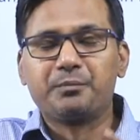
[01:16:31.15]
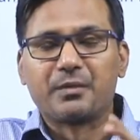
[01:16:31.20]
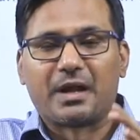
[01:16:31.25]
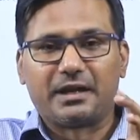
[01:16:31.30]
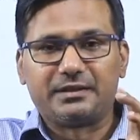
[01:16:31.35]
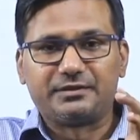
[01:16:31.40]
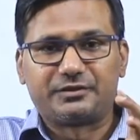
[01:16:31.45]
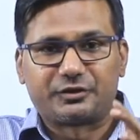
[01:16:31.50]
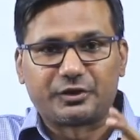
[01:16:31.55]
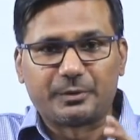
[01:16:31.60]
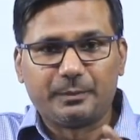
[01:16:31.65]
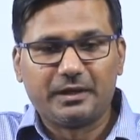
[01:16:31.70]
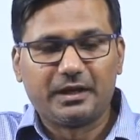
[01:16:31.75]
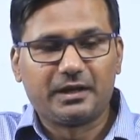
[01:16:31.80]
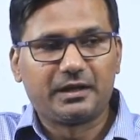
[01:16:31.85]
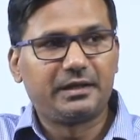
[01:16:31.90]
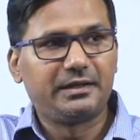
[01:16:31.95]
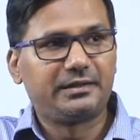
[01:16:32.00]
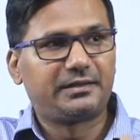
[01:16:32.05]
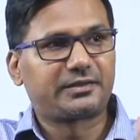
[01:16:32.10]
And
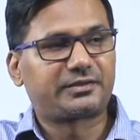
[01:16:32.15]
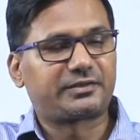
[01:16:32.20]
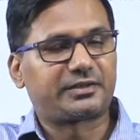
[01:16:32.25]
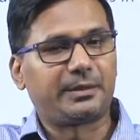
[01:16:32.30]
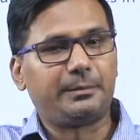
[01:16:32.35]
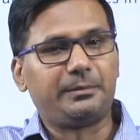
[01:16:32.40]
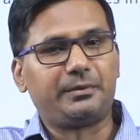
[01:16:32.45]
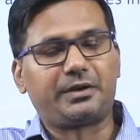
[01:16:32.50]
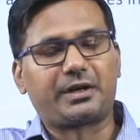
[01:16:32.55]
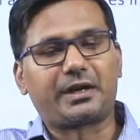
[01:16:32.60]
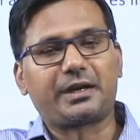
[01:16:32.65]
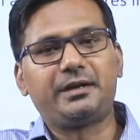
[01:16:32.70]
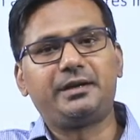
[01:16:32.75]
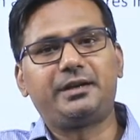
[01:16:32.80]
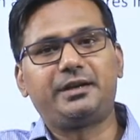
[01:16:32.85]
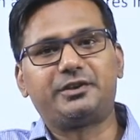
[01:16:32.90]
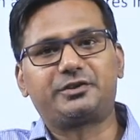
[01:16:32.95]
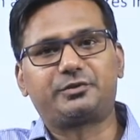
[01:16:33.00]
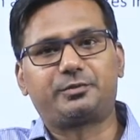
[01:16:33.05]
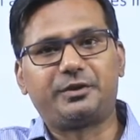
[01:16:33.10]
similarly, the same trend
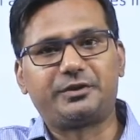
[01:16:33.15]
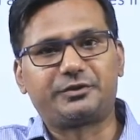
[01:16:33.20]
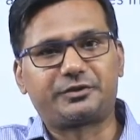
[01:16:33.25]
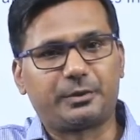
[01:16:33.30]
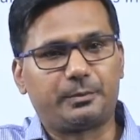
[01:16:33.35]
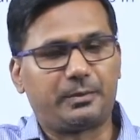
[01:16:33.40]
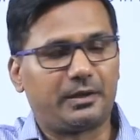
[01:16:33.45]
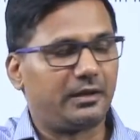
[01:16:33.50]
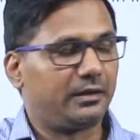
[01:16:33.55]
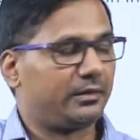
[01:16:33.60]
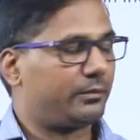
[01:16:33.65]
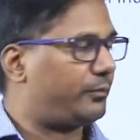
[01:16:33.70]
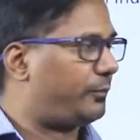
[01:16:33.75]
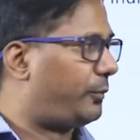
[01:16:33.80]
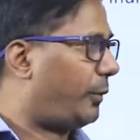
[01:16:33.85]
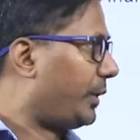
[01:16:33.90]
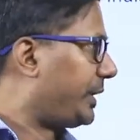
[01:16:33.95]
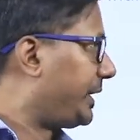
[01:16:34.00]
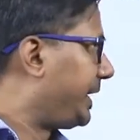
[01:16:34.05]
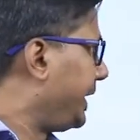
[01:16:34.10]
is visible,
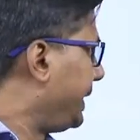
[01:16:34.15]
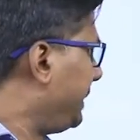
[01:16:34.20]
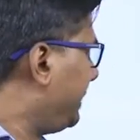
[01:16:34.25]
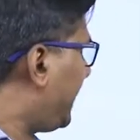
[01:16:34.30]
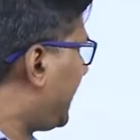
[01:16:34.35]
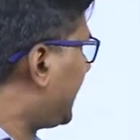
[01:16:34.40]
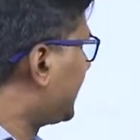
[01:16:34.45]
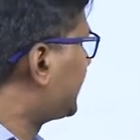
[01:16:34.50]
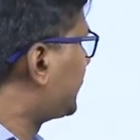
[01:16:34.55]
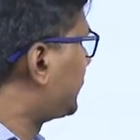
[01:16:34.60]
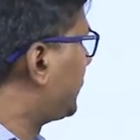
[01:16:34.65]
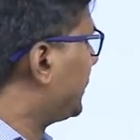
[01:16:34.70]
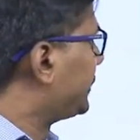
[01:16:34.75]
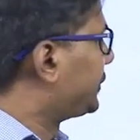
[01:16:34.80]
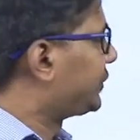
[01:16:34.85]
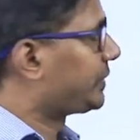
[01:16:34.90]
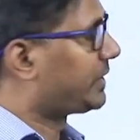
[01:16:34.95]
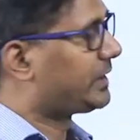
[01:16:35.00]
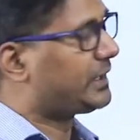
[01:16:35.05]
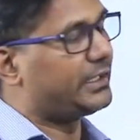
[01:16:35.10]
40 marks
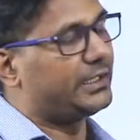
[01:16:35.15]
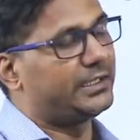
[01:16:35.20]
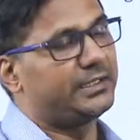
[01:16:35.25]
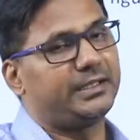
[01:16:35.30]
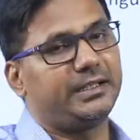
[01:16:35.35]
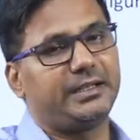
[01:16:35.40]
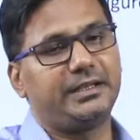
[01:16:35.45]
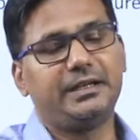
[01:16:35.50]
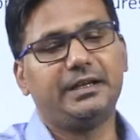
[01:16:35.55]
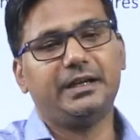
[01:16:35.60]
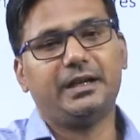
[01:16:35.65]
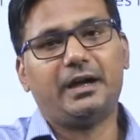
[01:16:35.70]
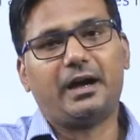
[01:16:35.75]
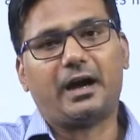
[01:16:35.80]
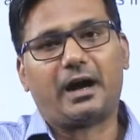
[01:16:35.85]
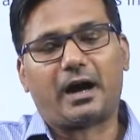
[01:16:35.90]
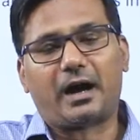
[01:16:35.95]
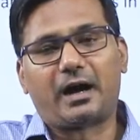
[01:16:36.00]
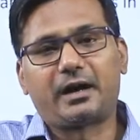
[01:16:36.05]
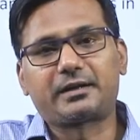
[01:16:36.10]
question in the
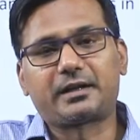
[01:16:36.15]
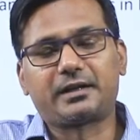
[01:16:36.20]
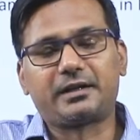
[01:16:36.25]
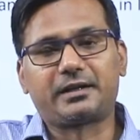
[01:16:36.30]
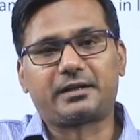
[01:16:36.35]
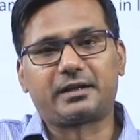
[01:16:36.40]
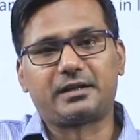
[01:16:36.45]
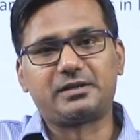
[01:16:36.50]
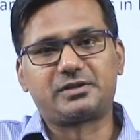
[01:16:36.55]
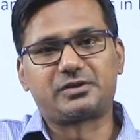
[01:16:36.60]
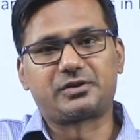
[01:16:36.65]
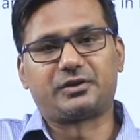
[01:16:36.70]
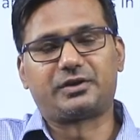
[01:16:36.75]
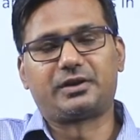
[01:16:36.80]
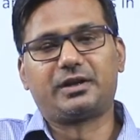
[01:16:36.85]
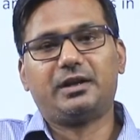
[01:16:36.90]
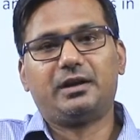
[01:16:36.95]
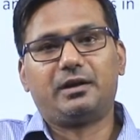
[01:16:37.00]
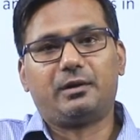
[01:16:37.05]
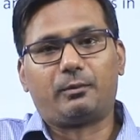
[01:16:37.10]
art and culture
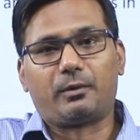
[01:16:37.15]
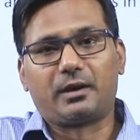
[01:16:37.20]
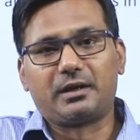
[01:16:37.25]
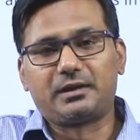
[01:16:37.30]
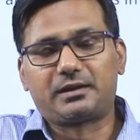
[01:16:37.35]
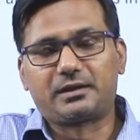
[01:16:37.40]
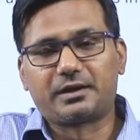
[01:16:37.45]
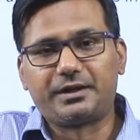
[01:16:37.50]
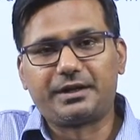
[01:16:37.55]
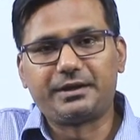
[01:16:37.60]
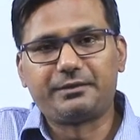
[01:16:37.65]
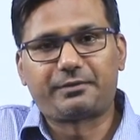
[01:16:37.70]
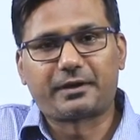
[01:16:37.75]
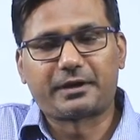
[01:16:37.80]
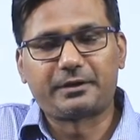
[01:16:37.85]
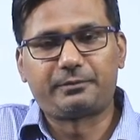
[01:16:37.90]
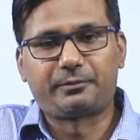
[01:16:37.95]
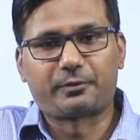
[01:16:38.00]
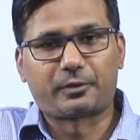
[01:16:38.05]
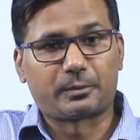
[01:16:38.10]
while
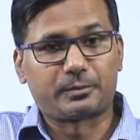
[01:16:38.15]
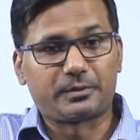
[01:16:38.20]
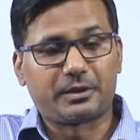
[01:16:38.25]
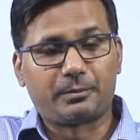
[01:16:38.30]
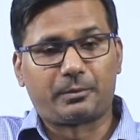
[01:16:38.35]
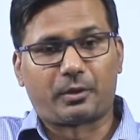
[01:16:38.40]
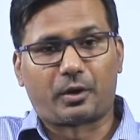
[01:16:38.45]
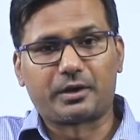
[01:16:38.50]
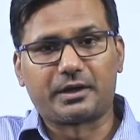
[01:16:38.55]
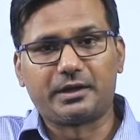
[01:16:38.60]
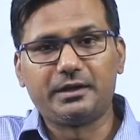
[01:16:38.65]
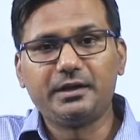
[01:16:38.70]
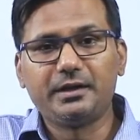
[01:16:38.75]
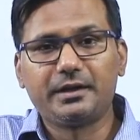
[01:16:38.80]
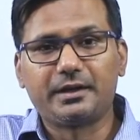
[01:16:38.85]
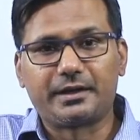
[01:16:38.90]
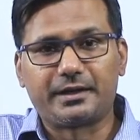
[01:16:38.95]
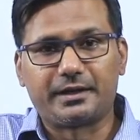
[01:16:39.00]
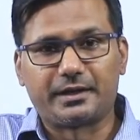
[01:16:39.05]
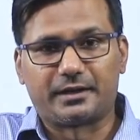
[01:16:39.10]
35 from the modern
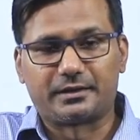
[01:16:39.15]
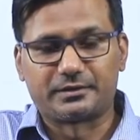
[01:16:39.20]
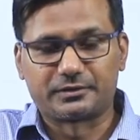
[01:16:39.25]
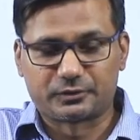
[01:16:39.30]
India.